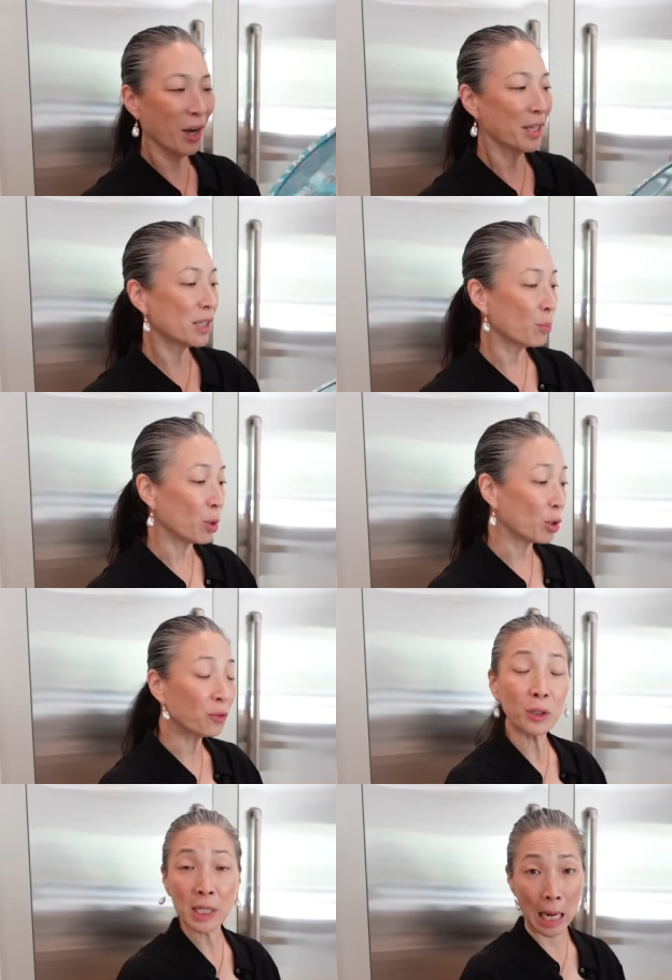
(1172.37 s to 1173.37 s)
it's a
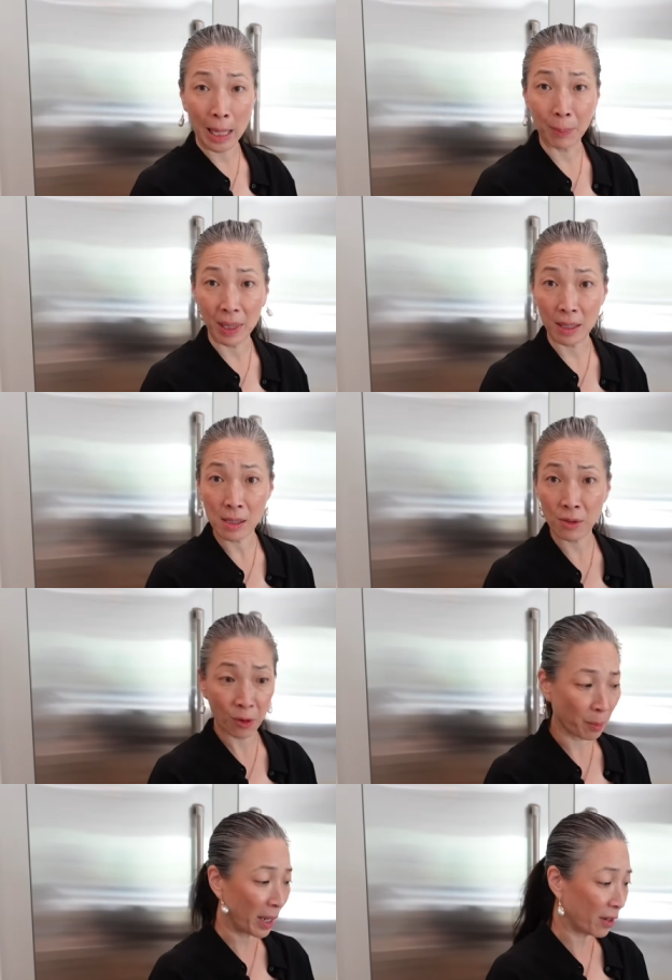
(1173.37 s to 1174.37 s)
beautiful timepiece
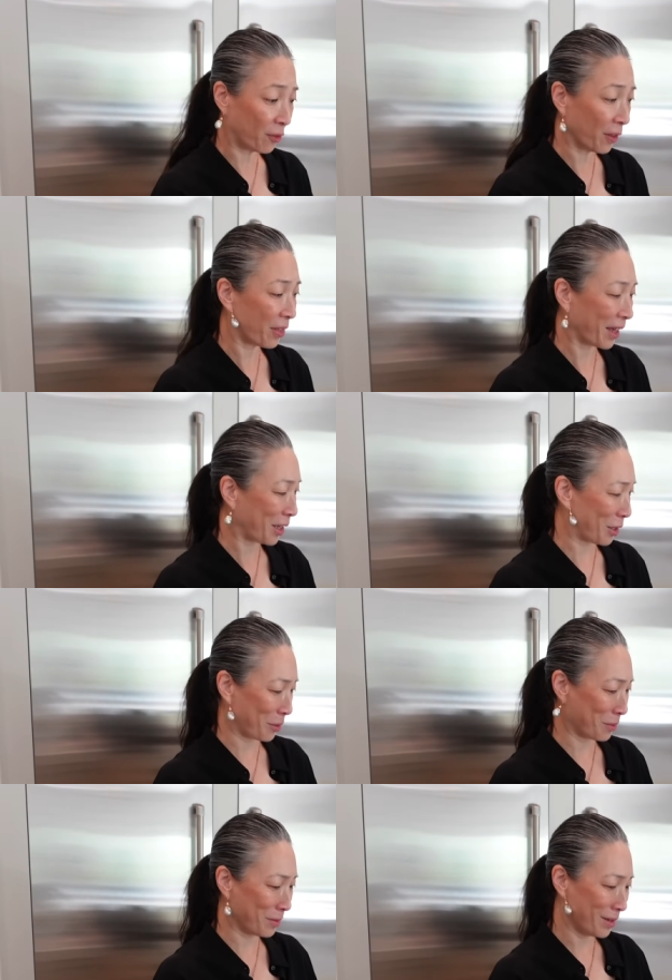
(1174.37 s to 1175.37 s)
from Benefit, thank
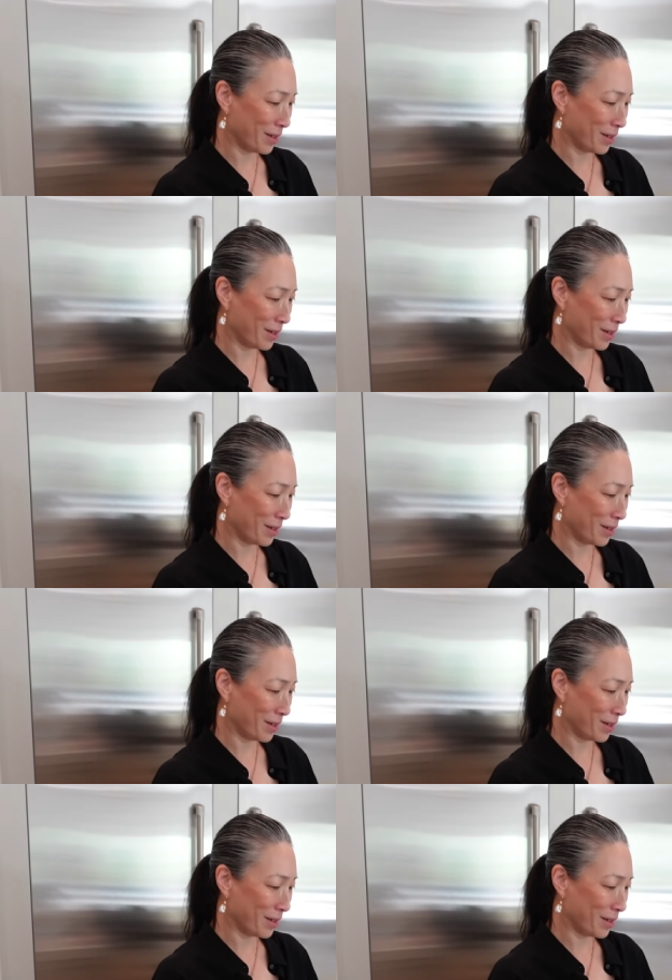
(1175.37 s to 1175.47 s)
you.